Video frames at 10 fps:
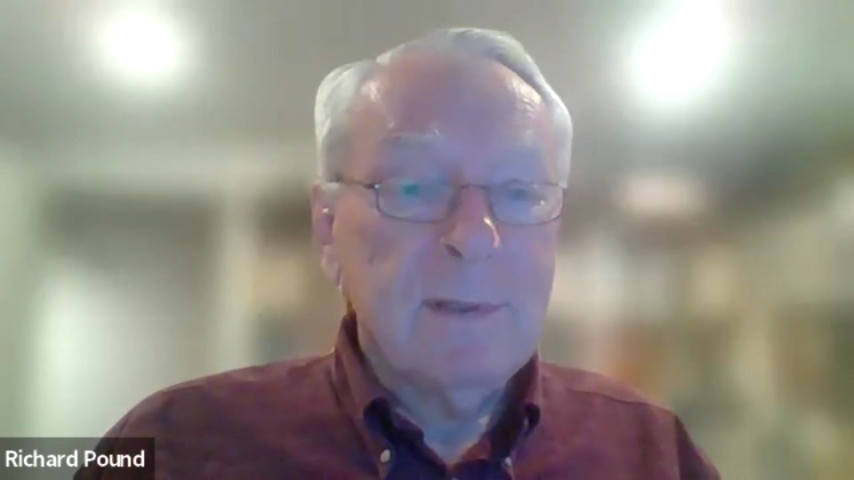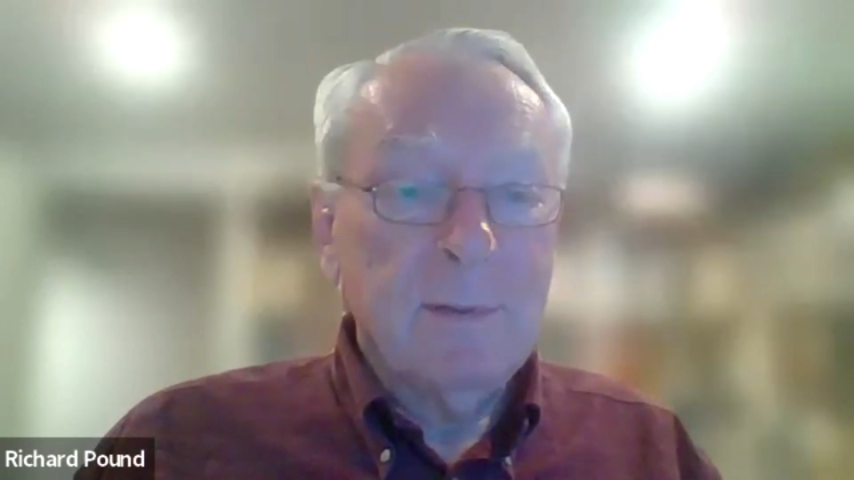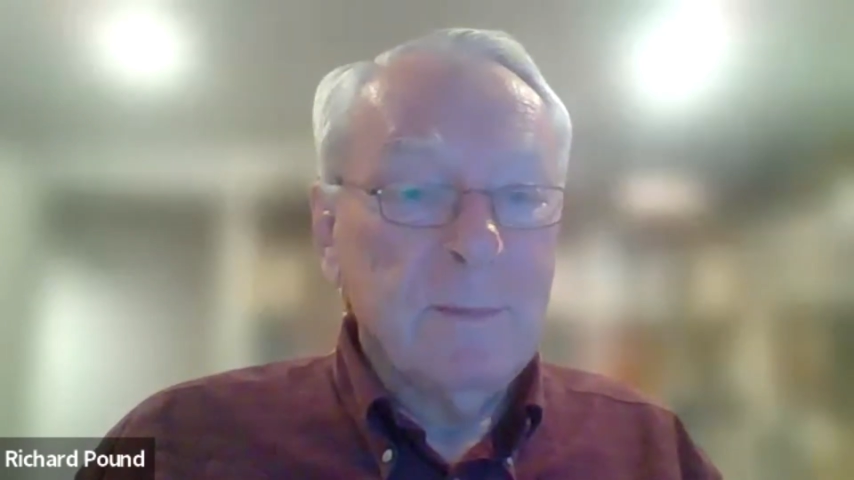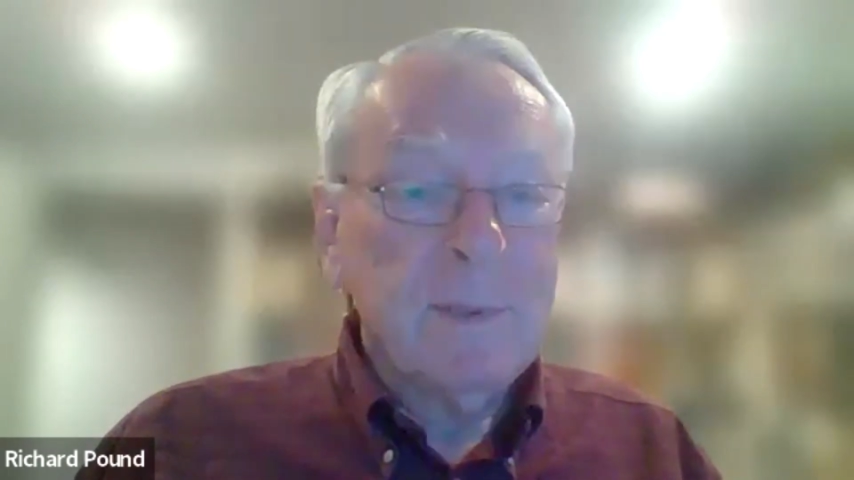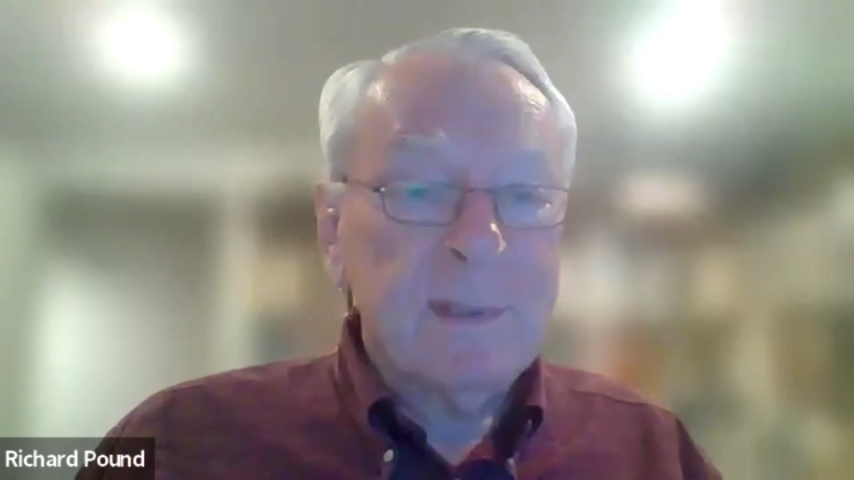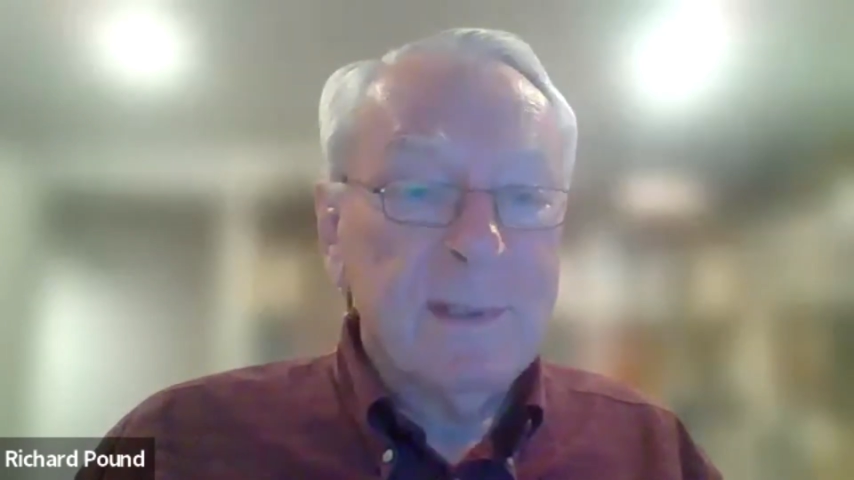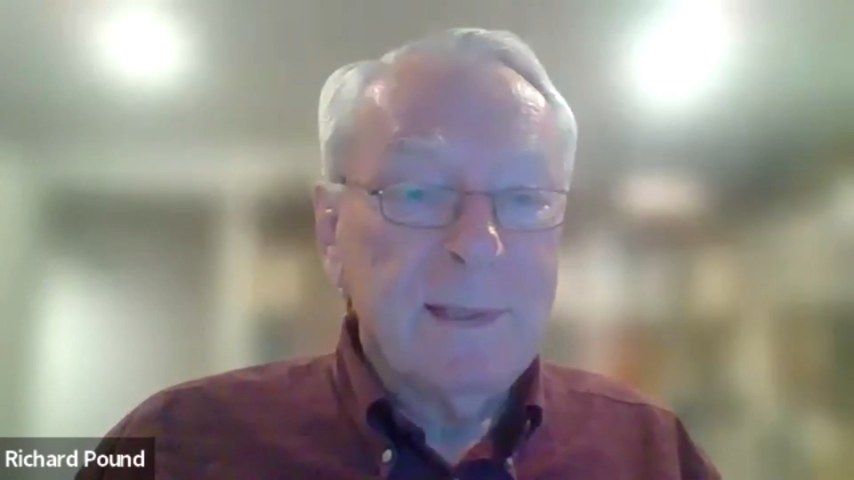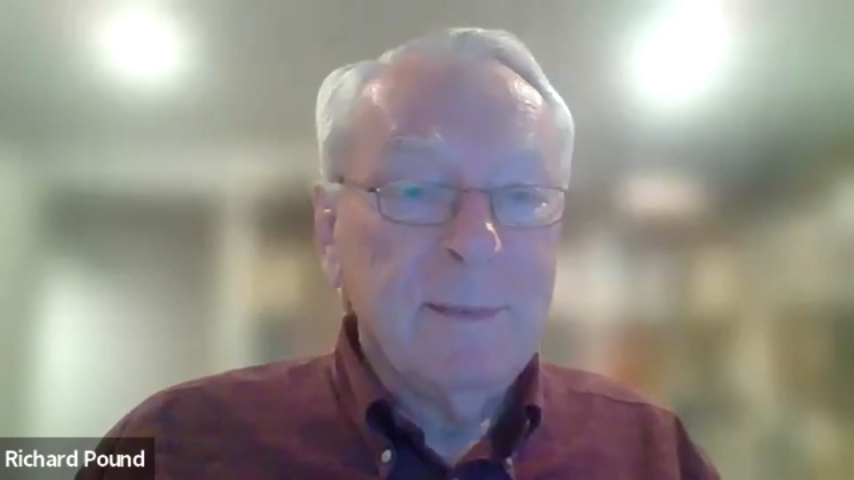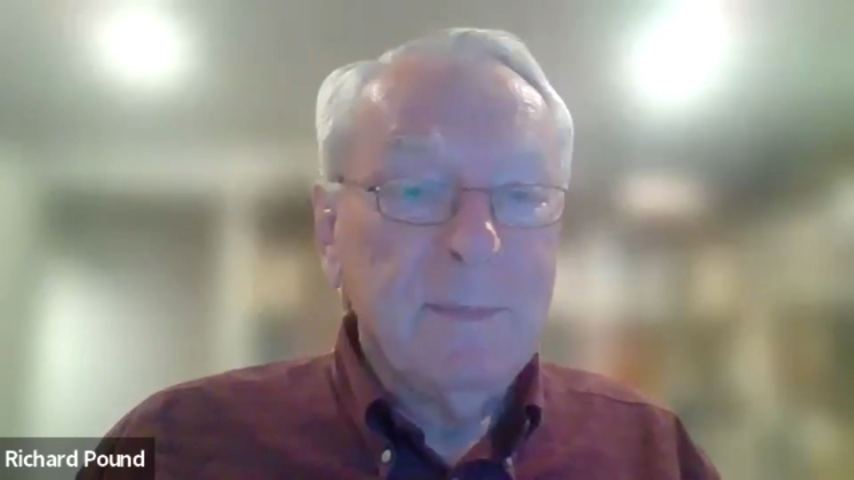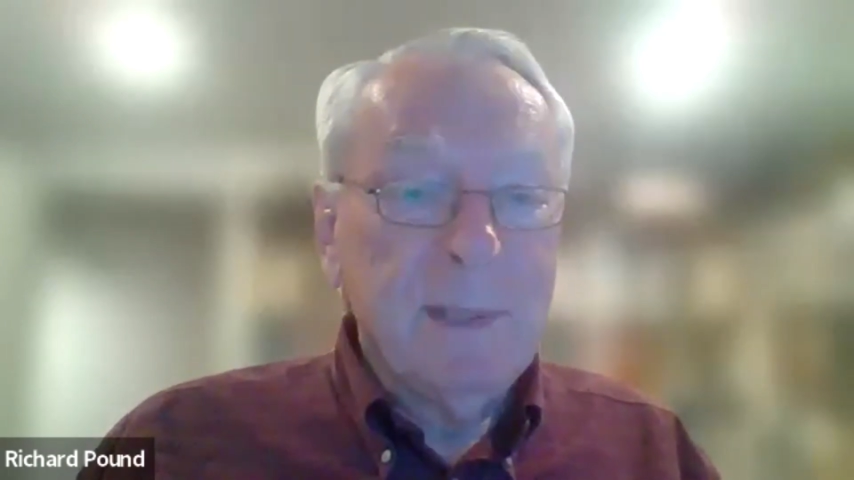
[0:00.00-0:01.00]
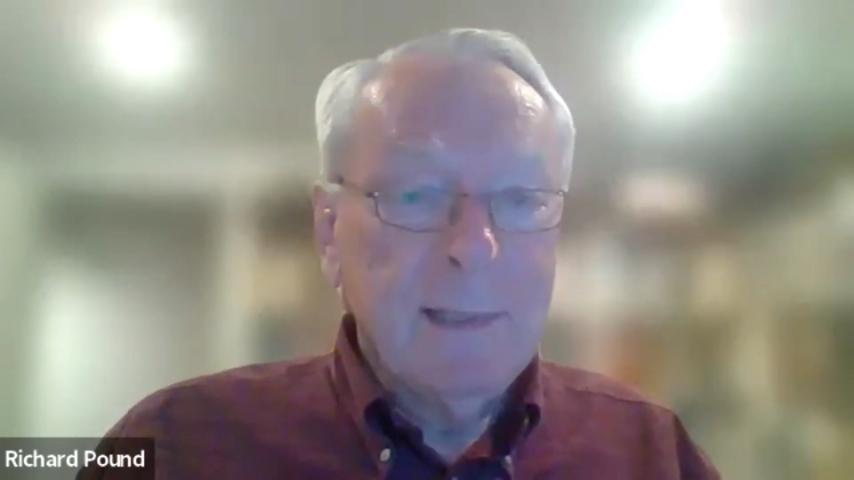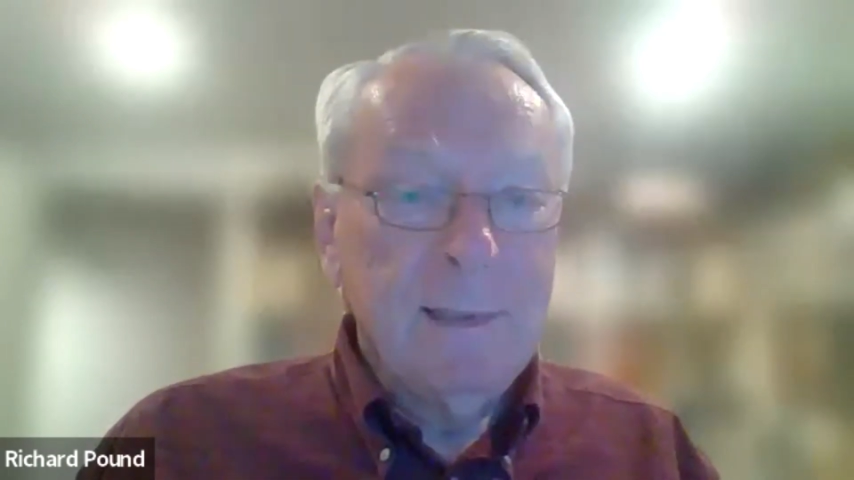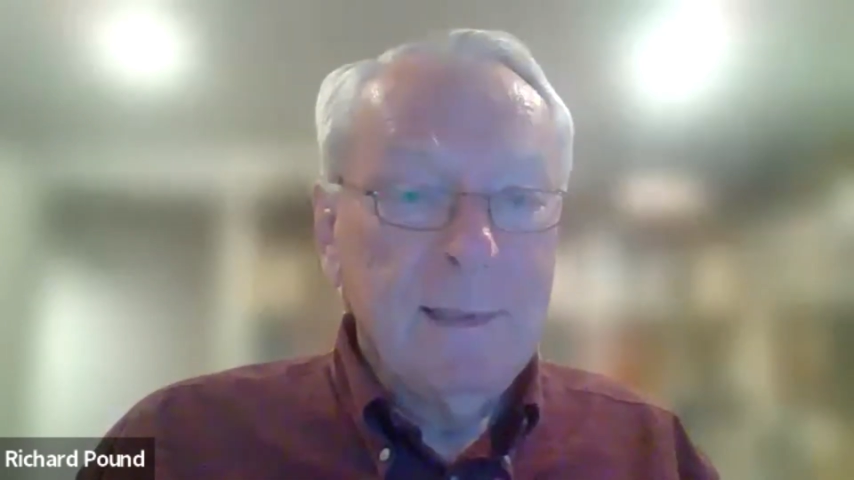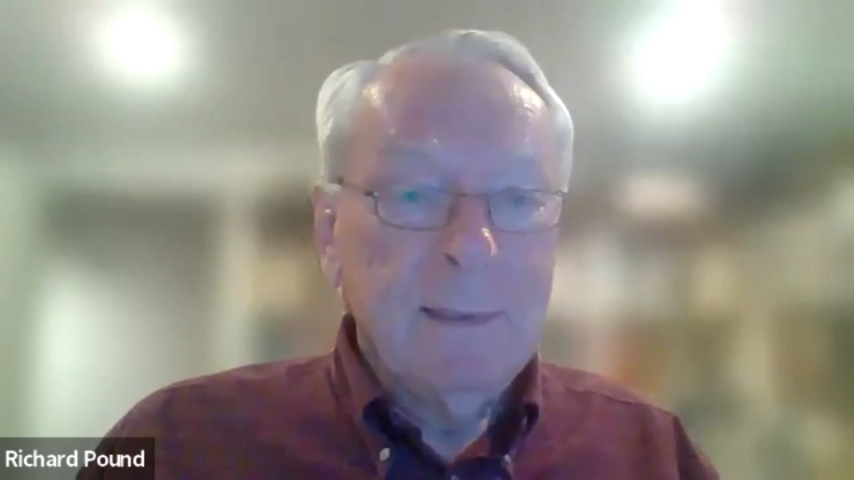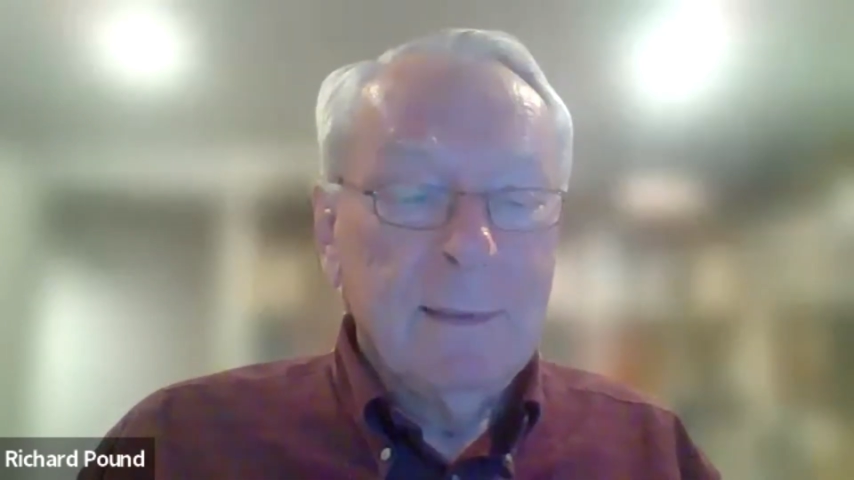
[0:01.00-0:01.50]
so it wasn't
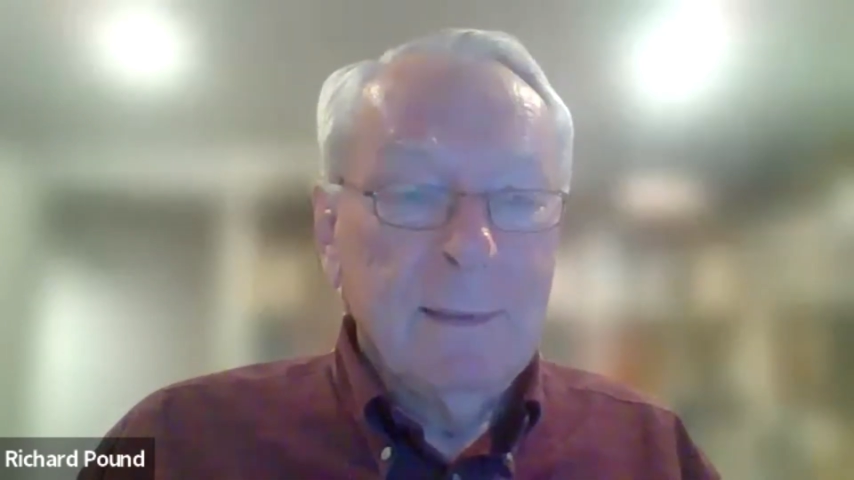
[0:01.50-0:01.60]
eliminated.